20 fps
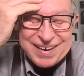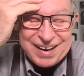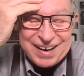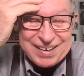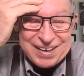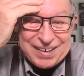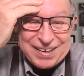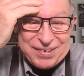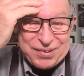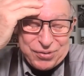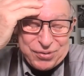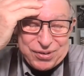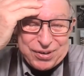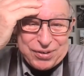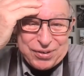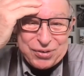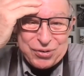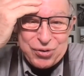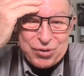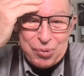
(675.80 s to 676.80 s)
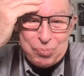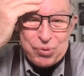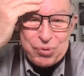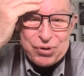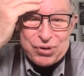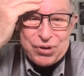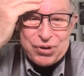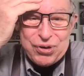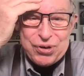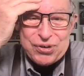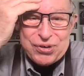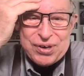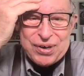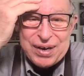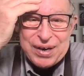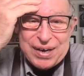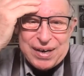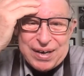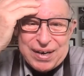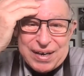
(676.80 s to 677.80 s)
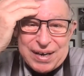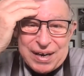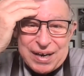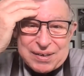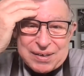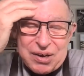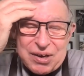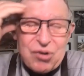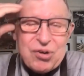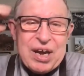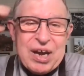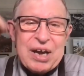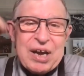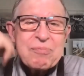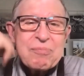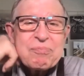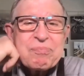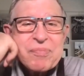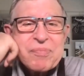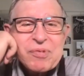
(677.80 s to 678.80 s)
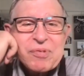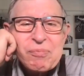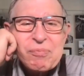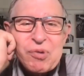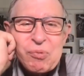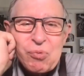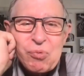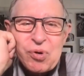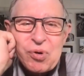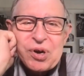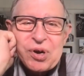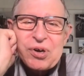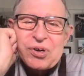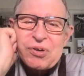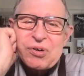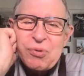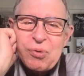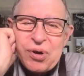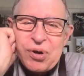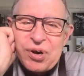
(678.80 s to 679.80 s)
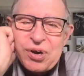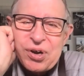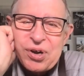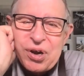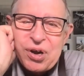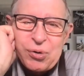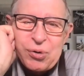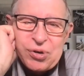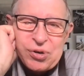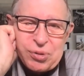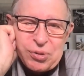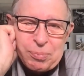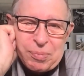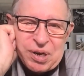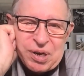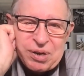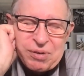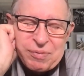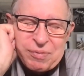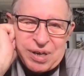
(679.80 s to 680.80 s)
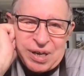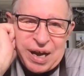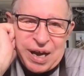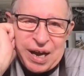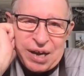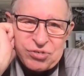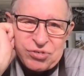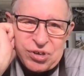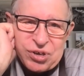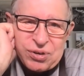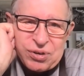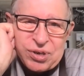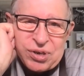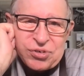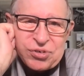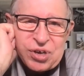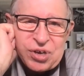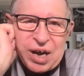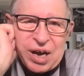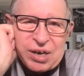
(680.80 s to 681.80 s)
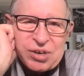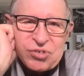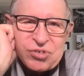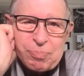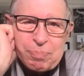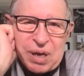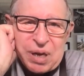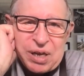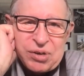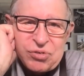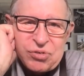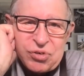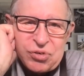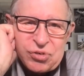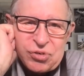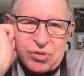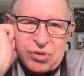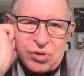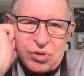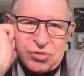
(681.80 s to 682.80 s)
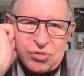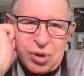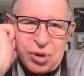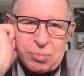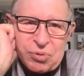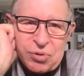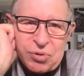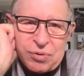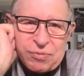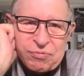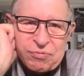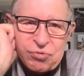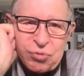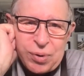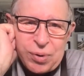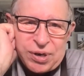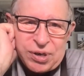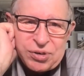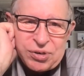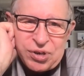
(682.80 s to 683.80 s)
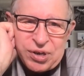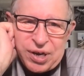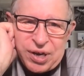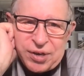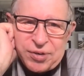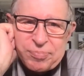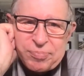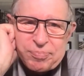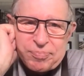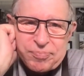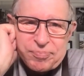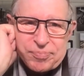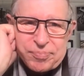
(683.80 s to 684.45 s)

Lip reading: I like to think they're all pretty good. Okay, we're gonna go into the middle of Alaska. It's hot as blazes in the summer of 2010.